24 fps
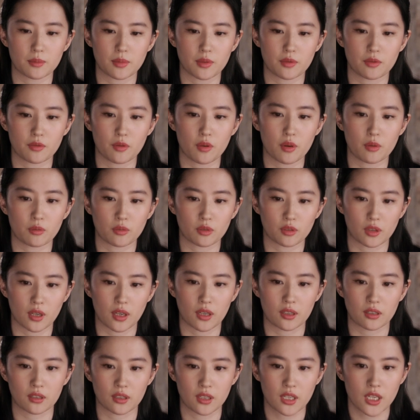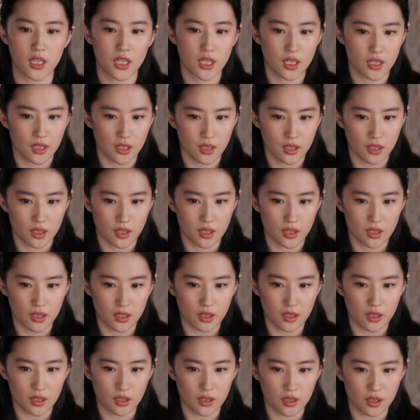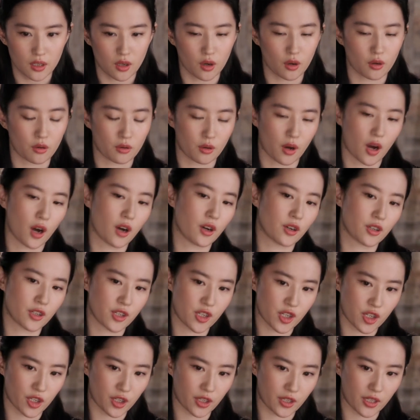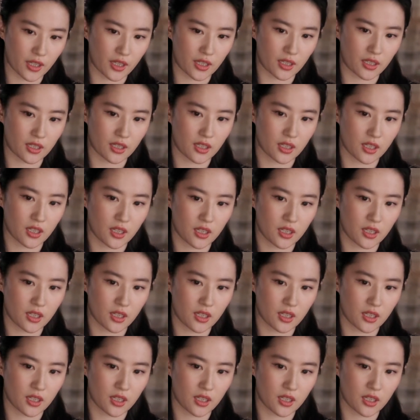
before Mulan go on her journey,